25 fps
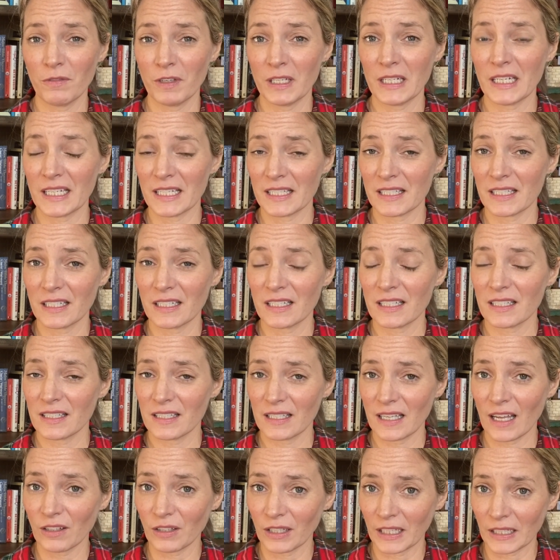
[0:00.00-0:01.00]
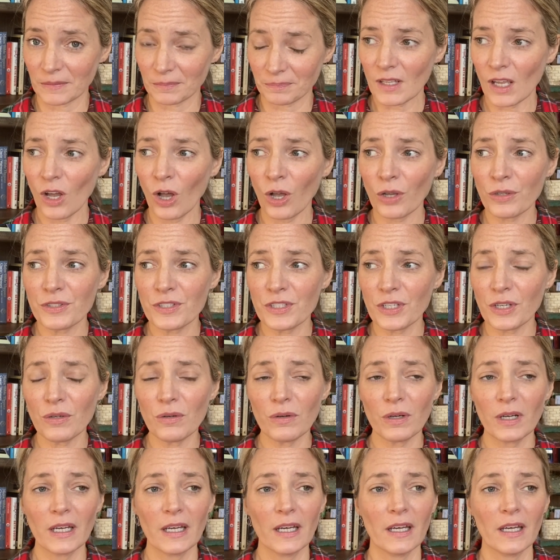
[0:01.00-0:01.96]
it isn't selling. Also,